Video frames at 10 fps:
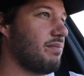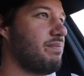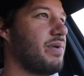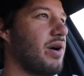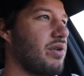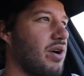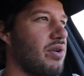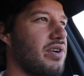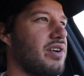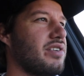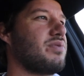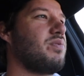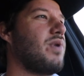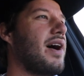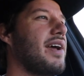boat owner's
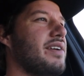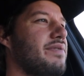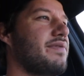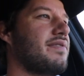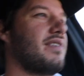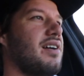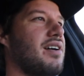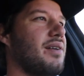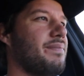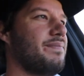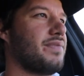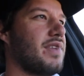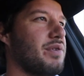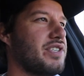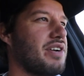wife,
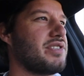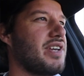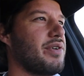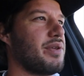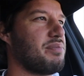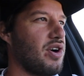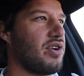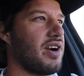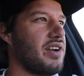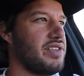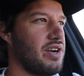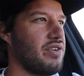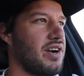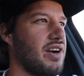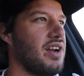which I was there with a broker and the
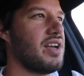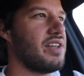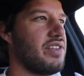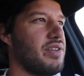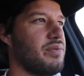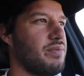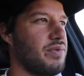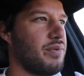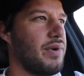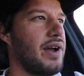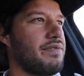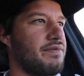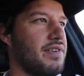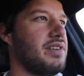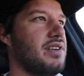owner, and then the wife
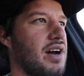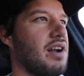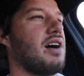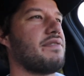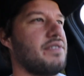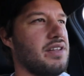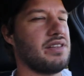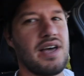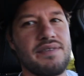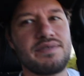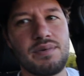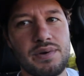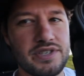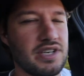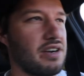had got off and then left
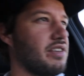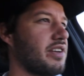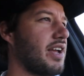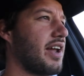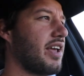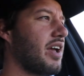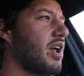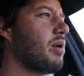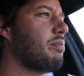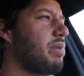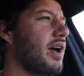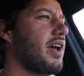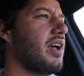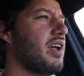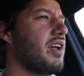when we started looking at it.
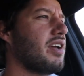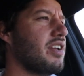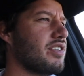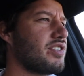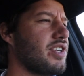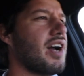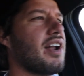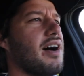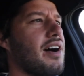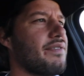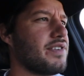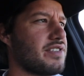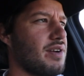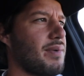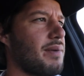But she got off
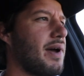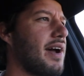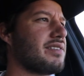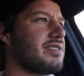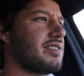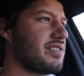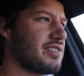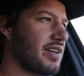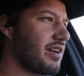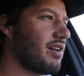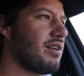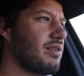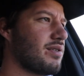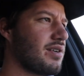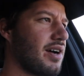and saw my mask and she's like,
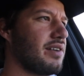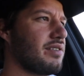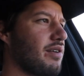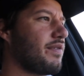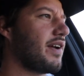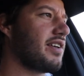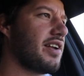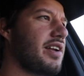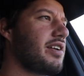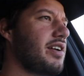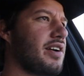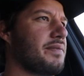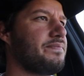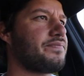oh, I don't know if I'd get in here.